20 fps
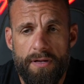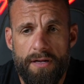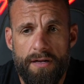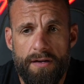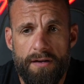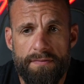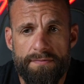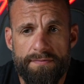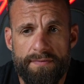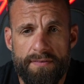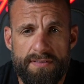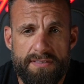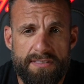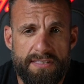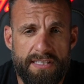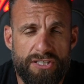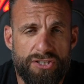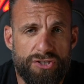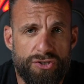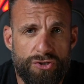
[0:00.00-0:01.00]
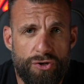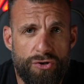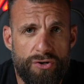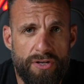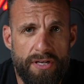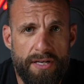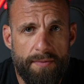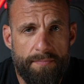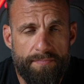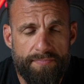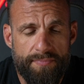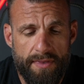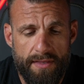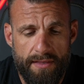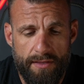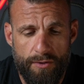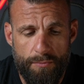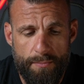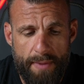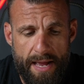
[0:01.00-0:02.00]
if 6:30,
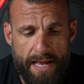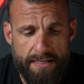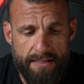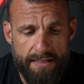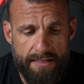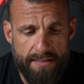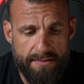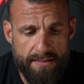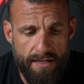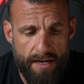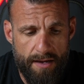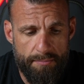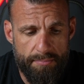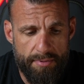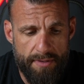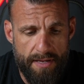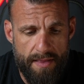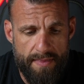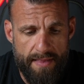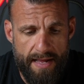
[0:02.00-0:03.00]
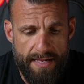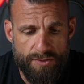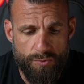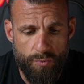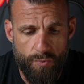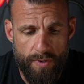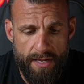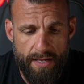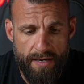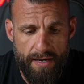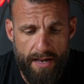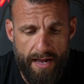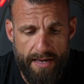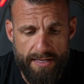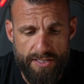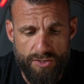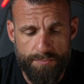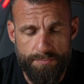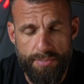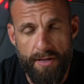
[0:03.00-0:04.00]
little man gets up, and that's when I
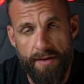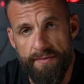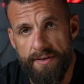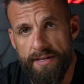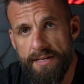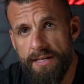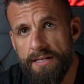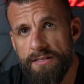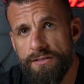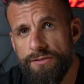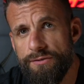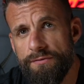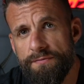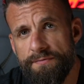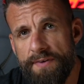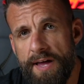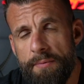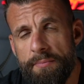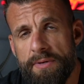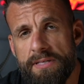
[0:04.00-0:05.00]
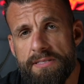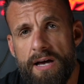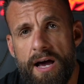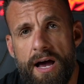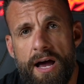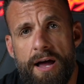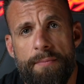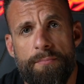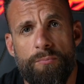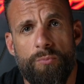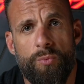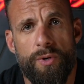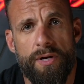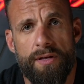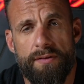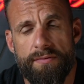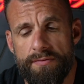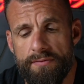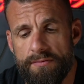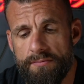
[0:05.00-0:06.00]
pivot into family time
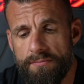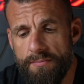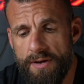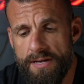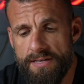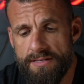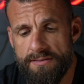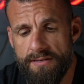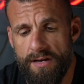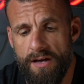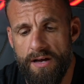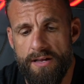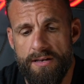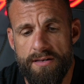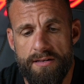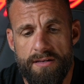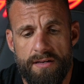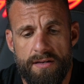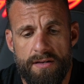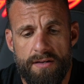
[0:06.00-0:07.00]
with my son,